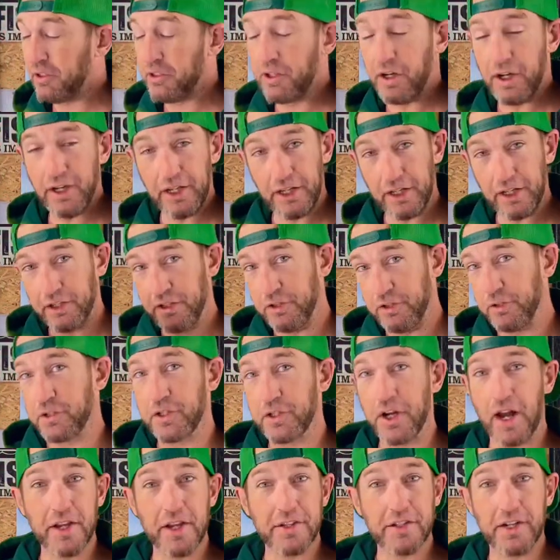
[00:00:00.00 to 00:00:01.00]
All you got to do is
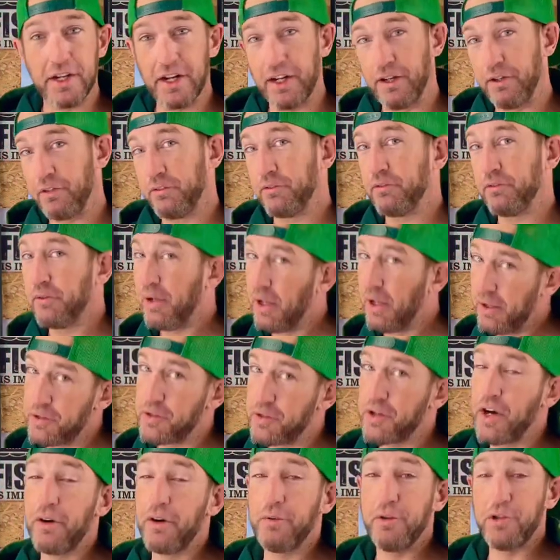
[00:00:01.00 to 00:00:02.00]
toss it out and
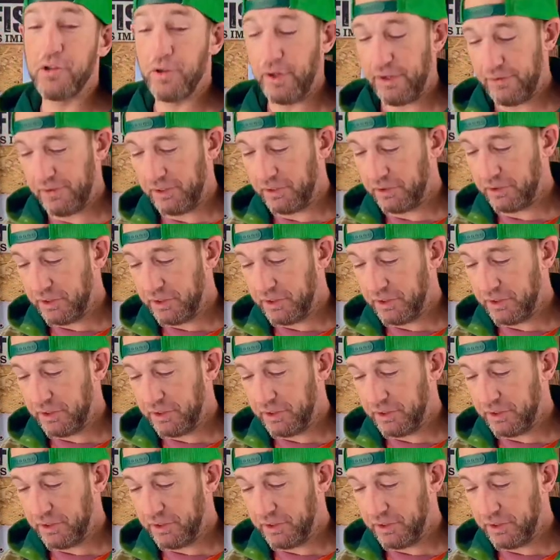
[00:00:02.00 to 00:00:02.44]
start retrieving.